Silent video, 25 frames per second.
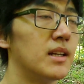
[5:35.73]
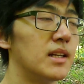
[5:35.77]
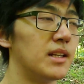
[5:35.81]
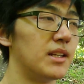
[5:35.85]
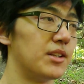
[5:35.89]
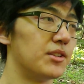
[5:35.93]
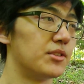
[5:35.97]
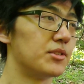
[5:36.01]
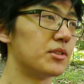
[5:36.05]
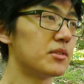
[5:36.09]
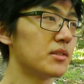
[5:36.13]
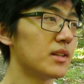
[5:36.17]

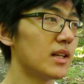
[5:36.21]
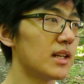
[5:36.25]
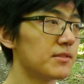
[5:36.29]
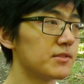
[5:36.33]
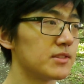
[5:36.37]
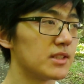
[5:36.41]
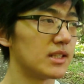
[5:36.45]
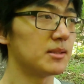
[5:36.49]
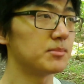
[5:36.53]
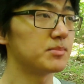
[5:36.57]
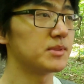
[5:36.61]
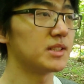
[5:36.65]
You don't have
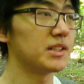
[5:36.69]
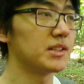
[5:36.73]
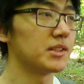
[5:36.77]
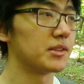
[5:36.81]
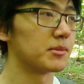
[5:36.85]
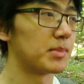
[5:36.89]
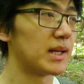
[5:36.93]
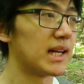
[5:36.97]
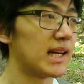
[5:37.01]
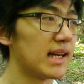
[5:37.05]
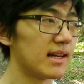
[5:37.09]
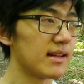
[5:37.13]
to update your
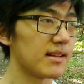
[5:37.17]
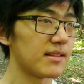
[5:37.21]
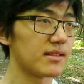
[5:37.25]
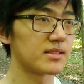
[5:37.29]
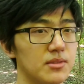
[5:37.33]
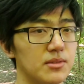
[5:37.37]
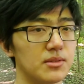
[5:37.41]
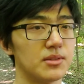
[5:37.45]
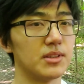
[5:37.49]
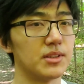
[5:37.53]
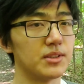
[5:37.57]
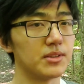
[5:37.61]
path
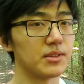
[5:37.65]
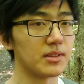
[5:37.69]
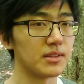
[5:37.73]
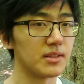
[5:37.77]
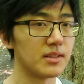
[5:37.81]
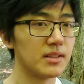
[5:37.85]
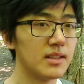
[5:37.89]
or your